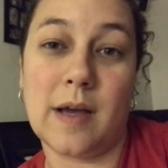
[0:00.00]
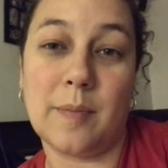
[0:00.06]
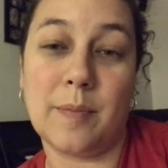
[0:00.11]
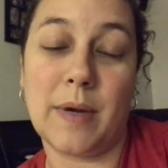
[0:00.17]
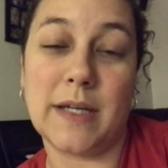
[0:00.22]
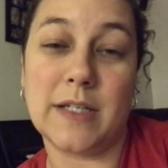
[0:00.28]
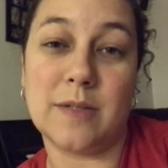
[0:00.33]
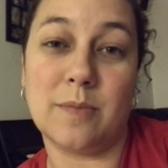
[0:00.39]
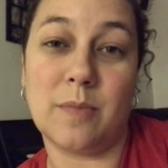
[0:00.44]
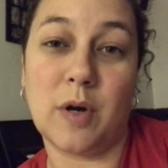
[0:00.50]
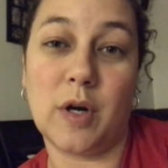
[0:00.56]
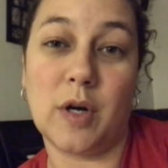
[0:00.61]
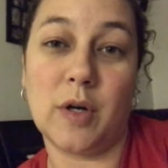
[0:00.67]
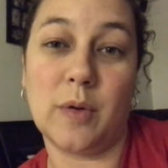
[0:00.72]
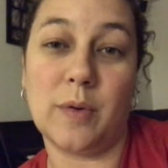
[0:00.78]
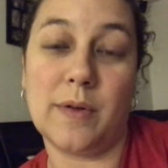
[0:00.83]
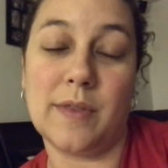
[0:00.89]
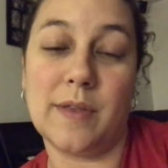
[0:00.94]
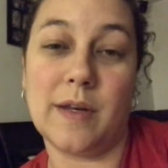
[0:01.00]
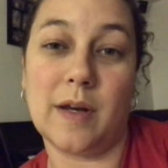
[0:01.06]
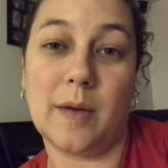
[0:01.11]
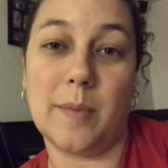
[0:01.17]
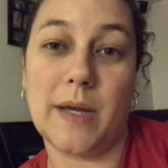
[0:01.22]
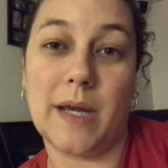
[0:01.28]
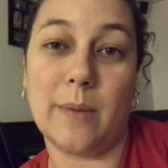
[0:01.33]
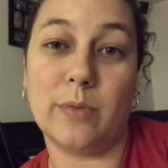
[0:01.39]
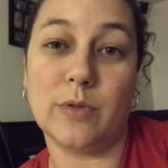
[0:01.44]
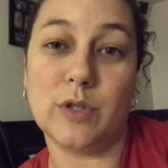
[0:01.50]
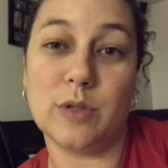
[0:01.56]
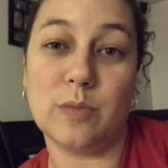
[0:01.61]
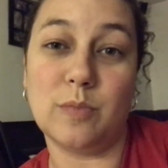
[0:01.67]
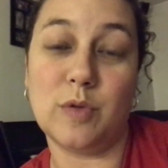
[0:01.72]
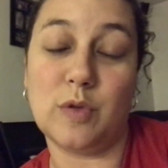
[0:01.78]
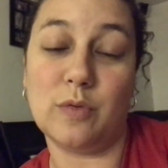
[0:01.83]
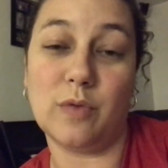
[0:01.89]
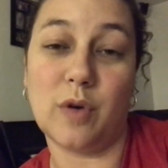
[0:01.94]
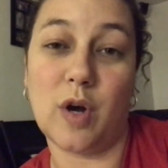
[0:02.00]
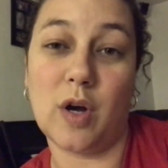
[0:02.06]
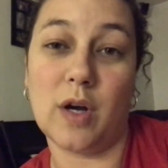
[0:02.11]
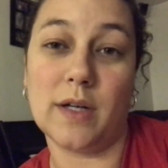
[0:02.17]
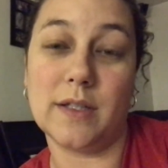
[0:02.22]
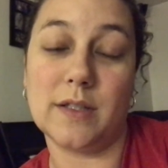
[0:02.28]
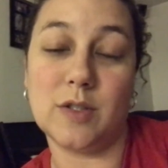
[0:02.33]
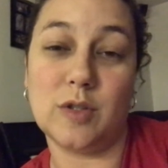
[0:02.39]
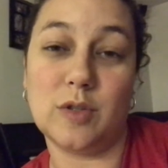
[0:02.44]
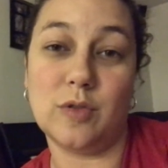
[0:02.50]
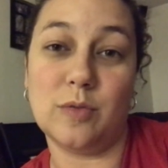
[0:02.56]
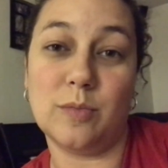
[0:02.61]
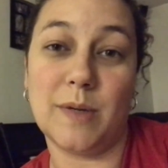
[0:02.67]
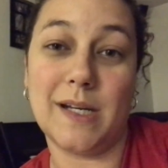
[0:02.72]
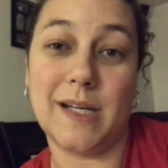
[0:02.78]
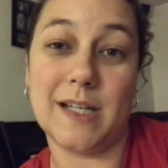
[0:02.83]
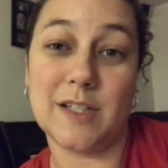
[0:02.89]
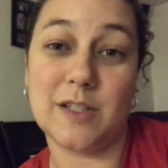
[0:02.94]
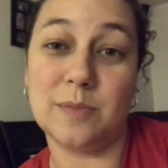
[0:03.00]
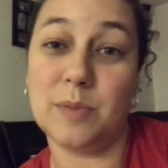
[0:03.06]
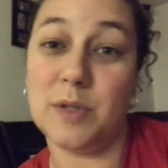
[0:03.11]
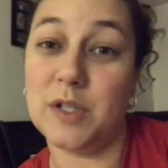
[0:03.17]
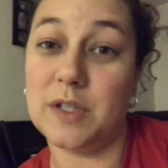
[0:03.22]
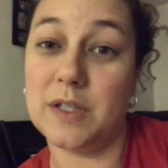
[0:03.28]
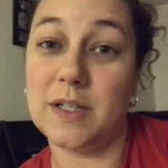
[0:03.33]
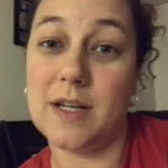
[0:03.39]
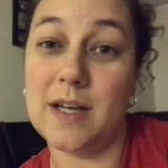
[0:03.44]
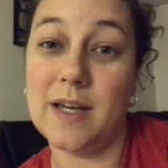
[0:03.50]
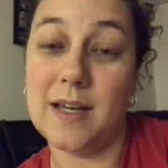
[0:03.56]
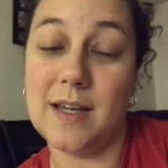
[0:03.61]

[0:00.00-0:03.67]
by tomorrow, and then I'll be able to move on to my next book.